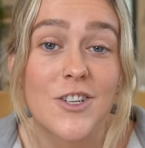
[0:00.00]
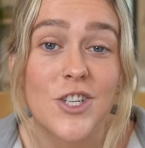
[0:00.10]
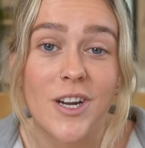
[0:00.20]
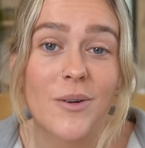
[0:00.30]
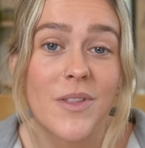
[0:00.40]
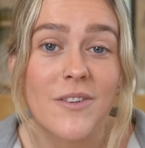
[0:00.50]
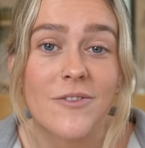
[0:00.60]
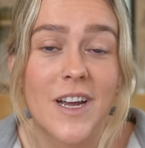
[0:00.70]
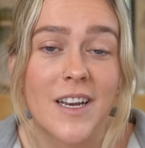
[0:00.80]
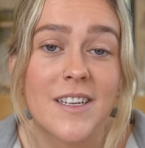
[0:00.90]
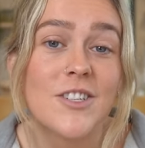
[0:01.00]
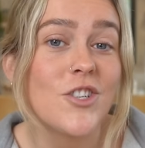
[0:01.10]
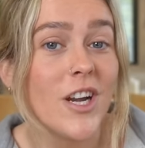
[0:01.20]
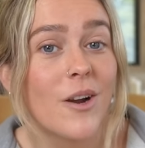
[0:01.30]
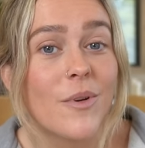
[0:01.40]
Share it with a friend,
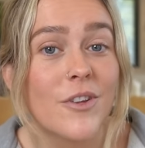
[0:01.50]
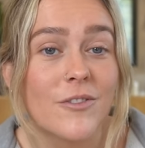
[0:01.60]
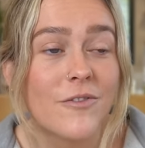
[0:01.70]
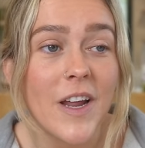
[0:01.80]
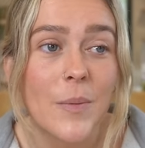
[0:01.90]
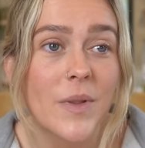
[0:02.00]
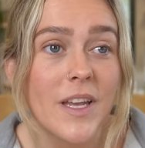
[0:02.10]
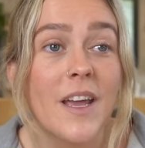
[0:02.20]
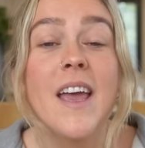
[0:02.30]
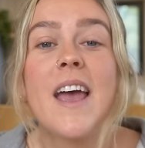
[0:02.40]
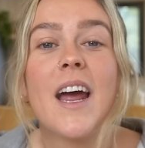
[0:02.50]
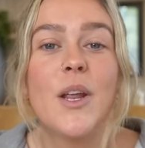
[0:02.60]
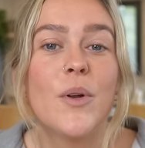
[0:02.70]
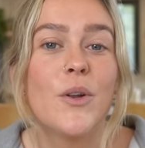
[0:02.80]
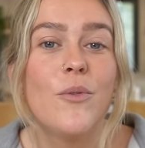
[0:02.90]
share it with your family,
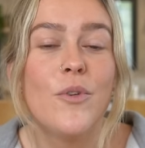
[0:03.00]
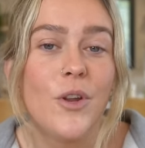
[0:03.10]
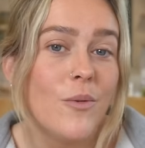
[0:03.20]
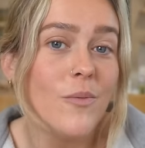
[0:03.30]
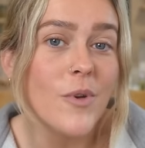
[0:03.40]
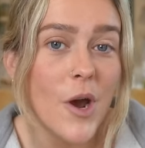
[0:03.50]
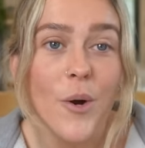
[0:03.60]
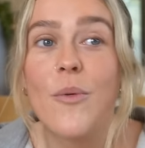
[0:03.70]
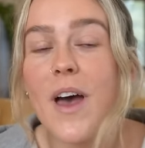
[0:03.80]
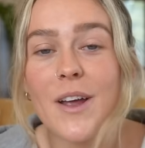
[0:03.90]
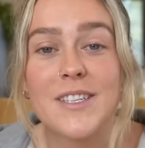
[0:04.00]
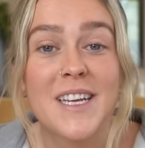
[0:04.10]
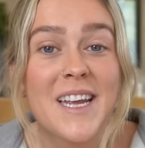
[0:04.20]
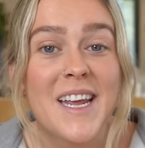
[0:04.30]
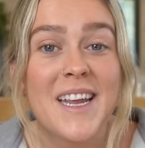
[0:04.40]
anyone who you know that
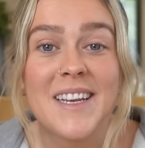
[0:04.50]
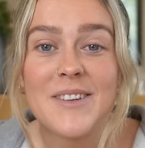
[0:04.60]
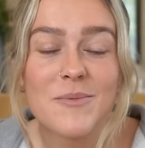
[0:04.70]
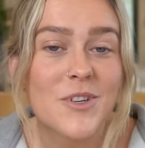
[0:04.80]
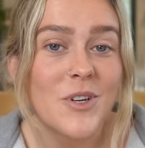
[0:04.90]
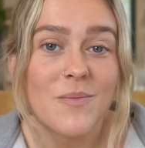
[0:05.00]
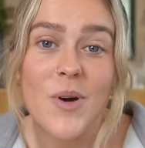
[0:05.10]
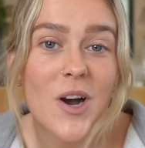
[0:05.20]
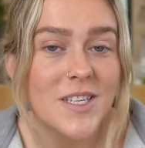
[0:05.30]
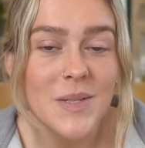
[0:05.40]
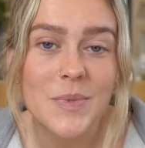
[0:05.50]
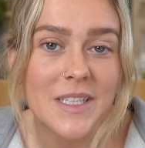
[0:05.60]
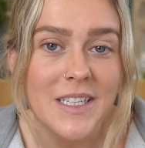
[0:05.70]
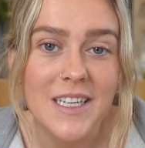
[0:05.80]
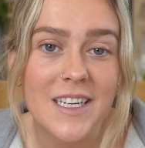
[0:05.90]
could
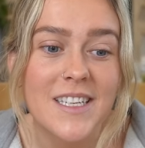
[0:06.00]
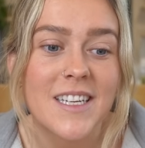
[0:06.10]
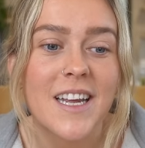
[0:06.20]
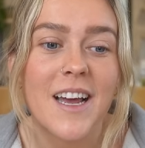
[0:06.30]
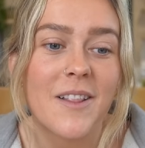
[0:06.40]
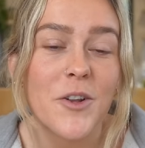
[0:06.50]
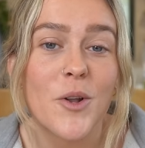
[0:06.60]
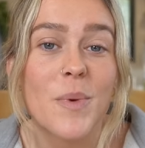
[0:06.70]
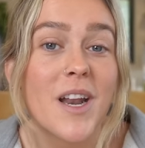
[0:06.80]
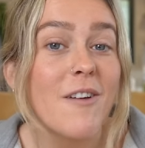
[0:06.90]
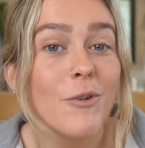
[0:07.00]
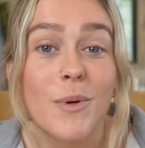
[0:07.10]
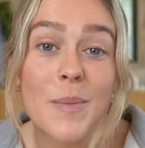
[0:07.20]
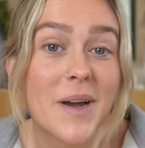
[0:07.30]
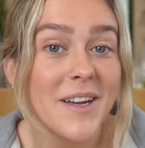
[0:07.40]
possibly need a little bit of a
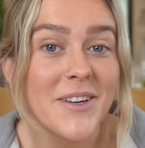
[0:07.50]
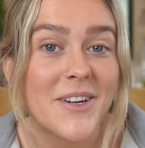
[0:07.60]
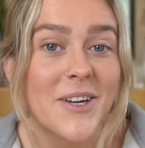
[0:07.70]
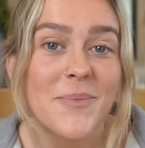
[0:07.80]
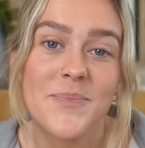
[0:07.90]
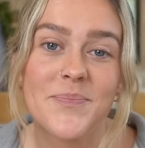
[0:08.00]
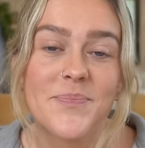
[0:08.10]
reminder.